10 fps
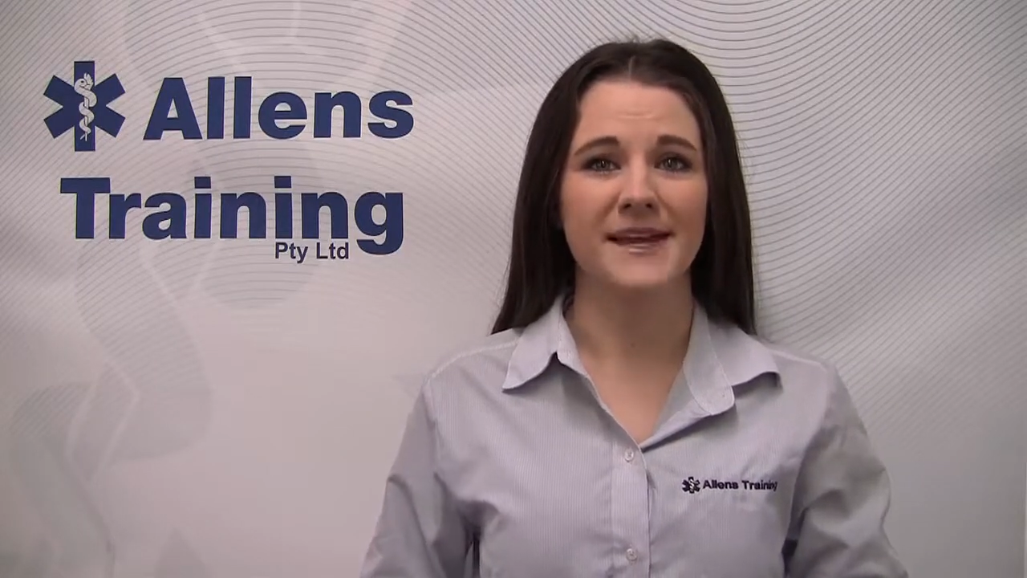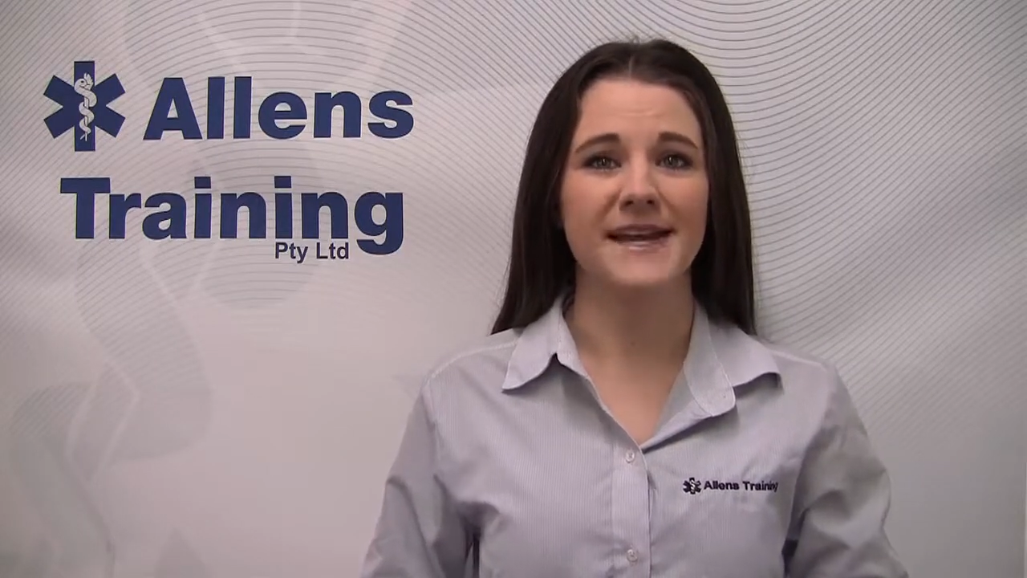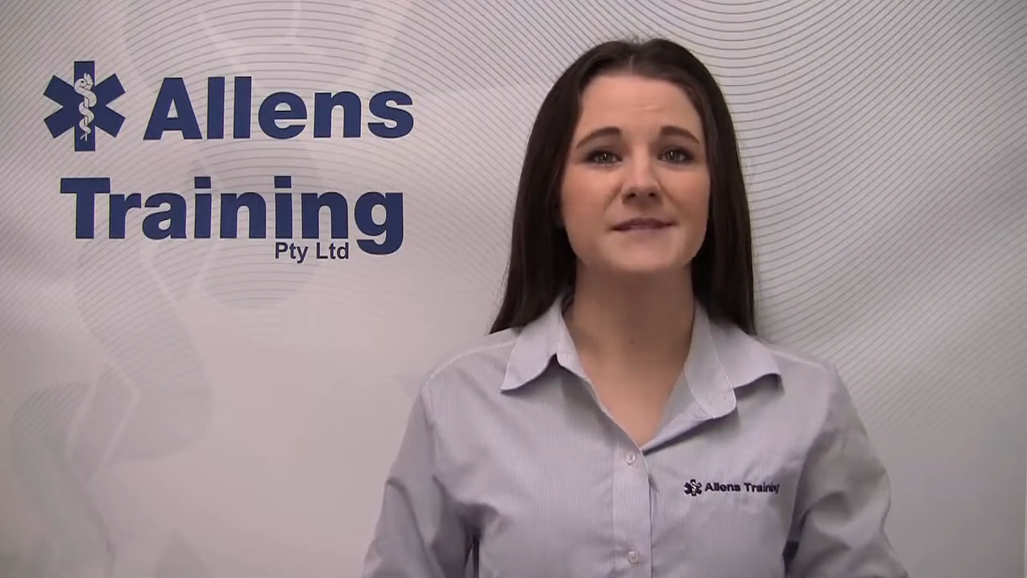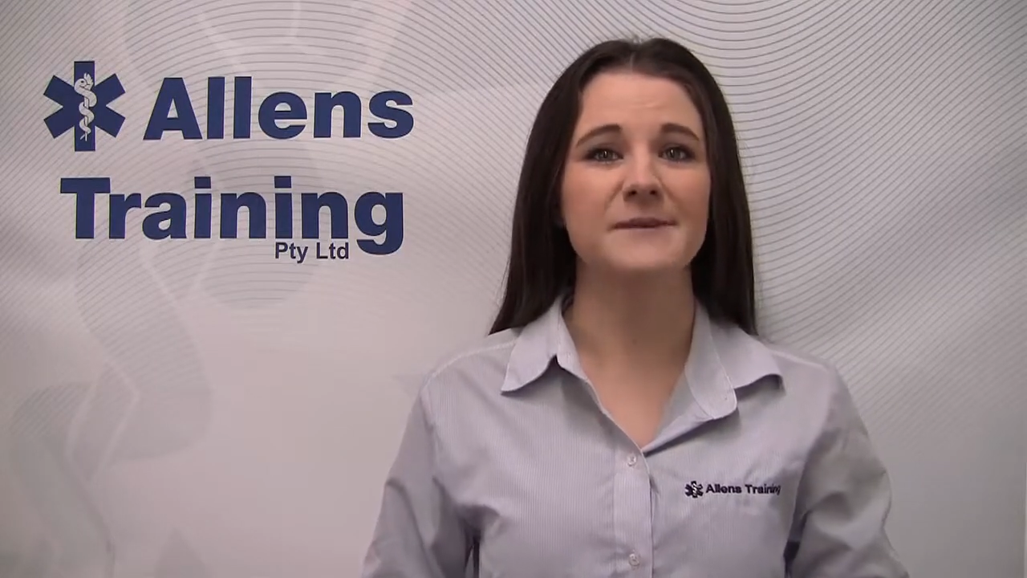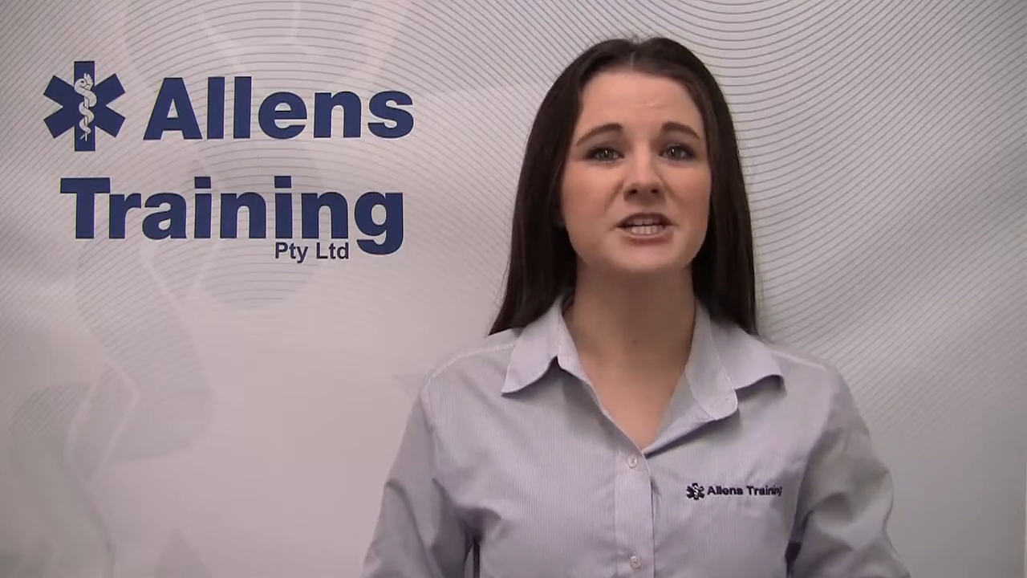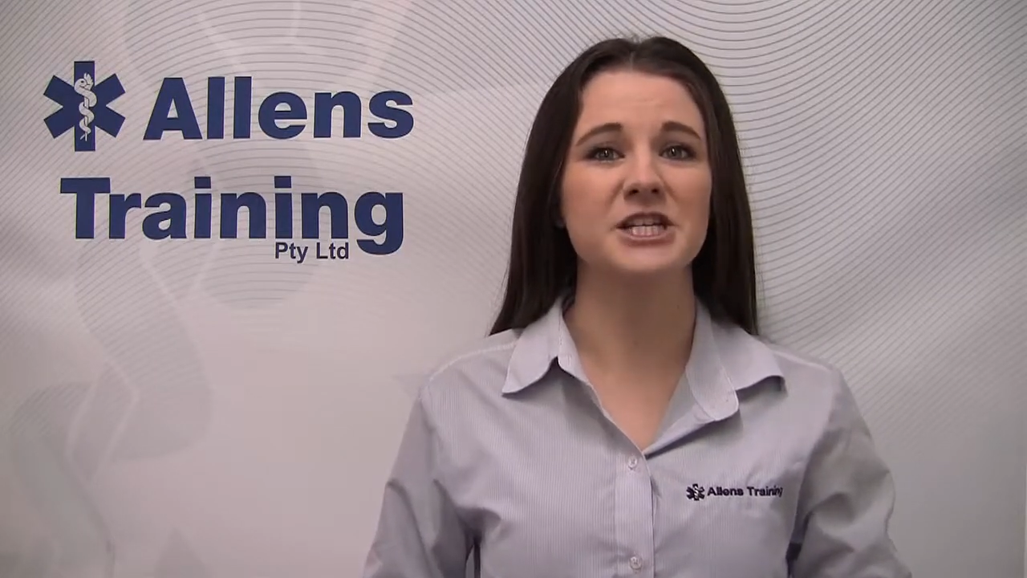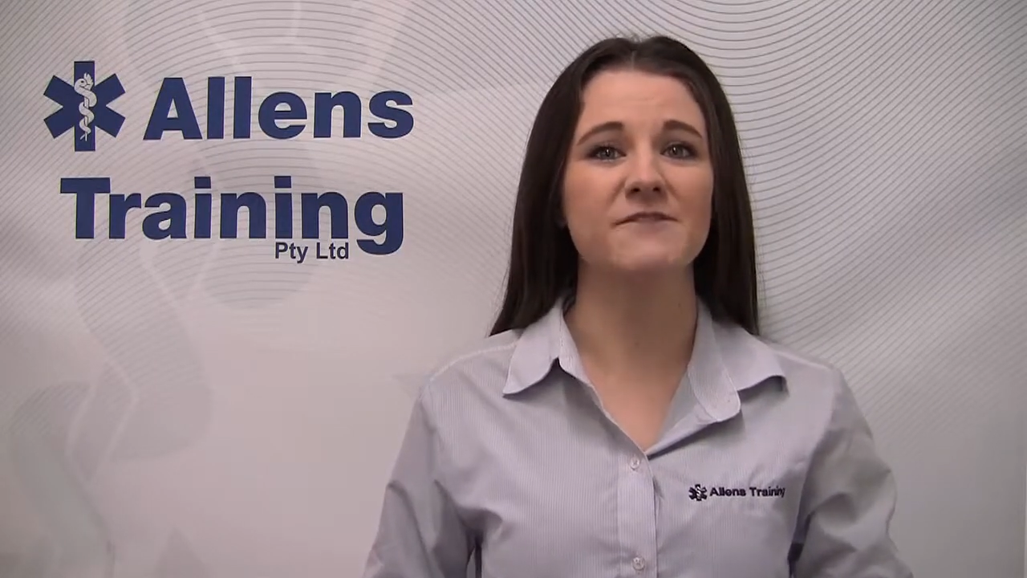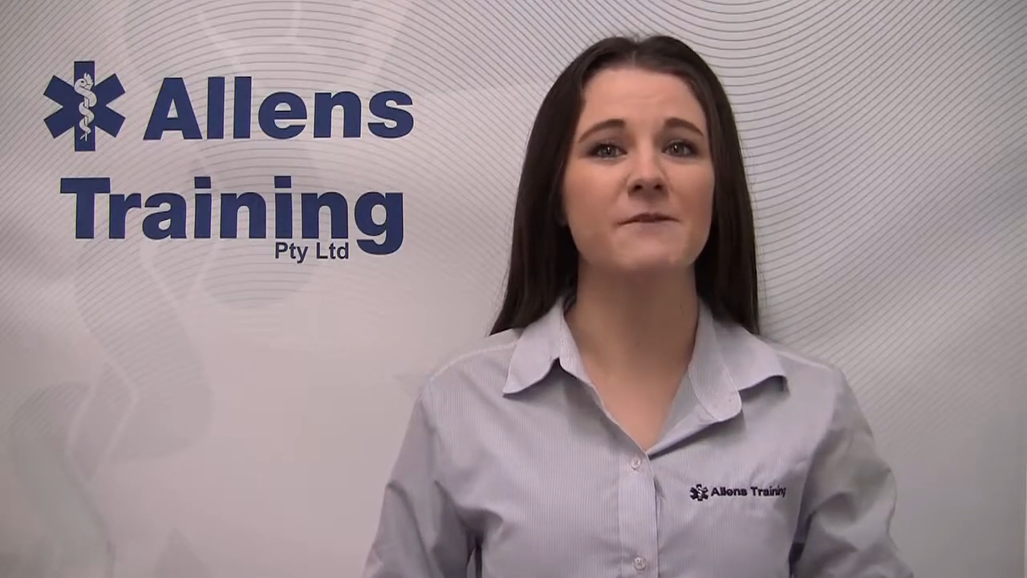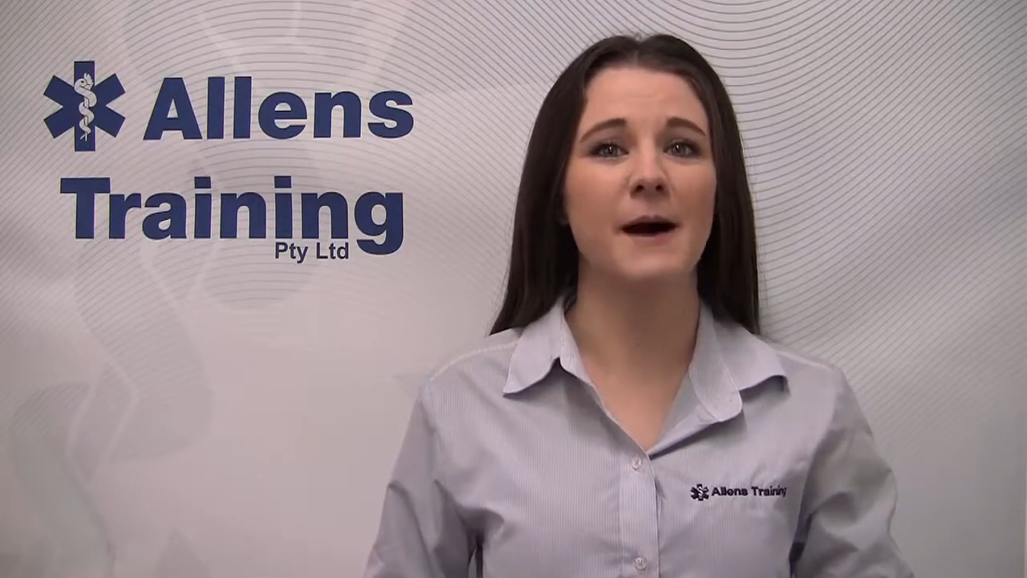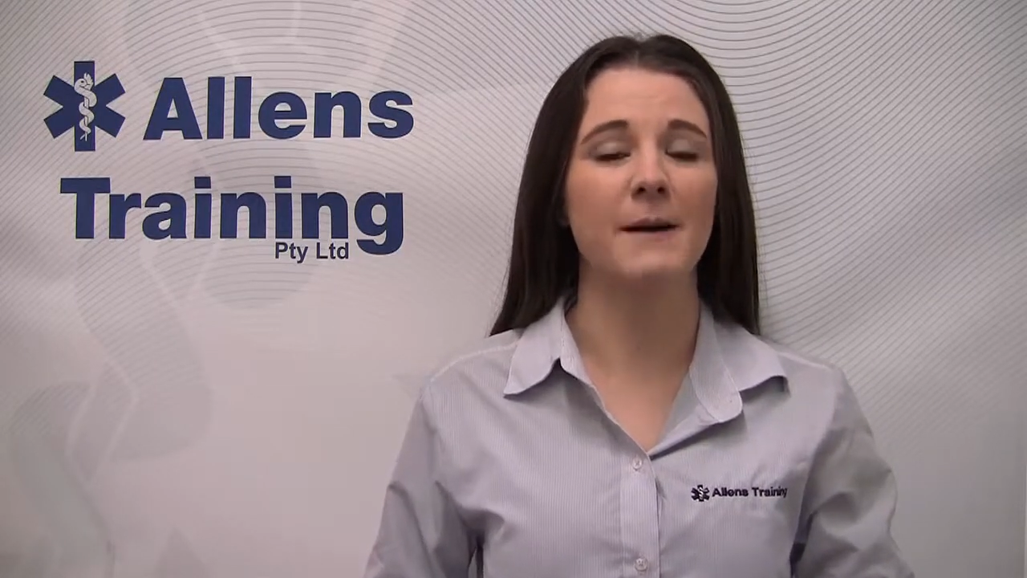especially
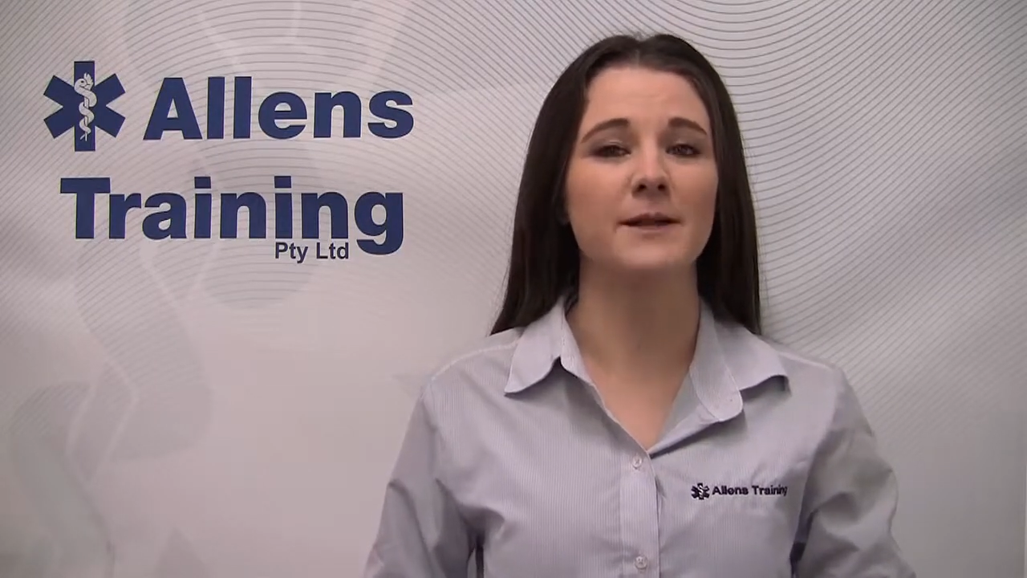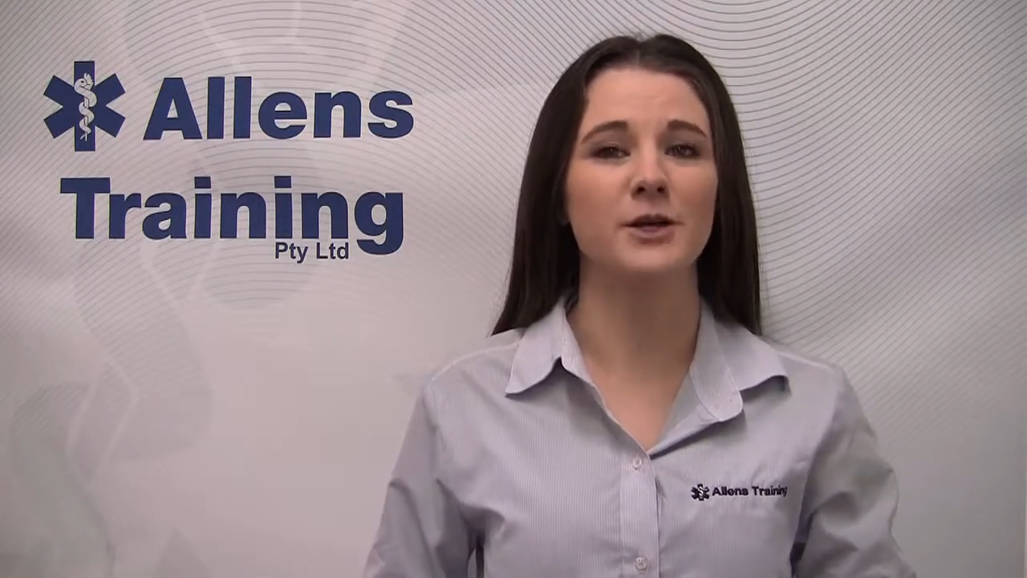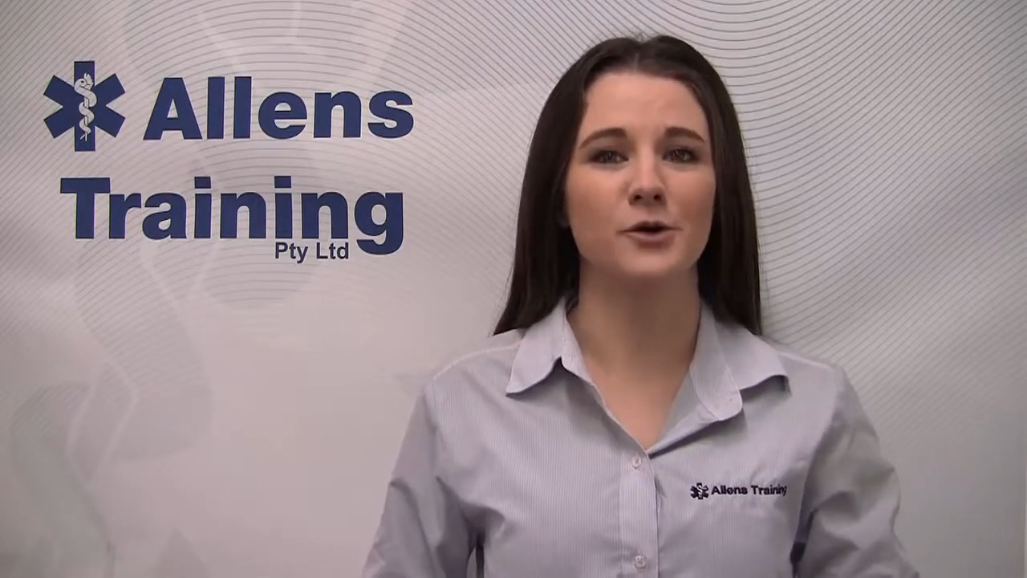for public